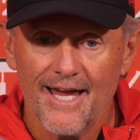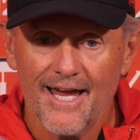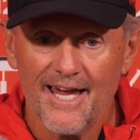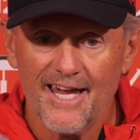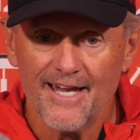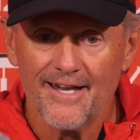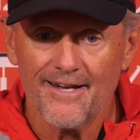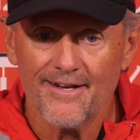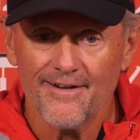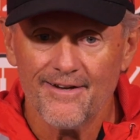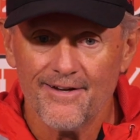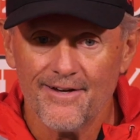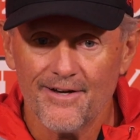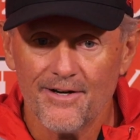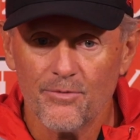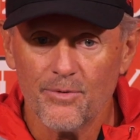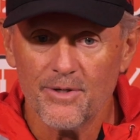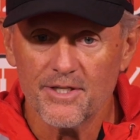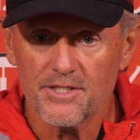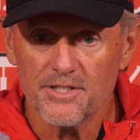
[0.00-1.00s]
and
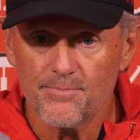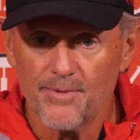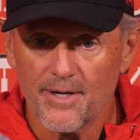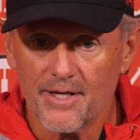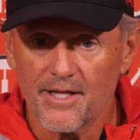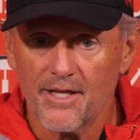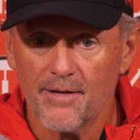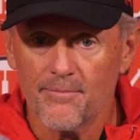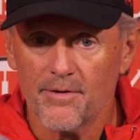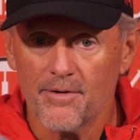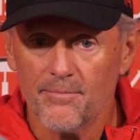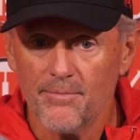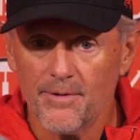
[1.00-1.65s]
we expect them to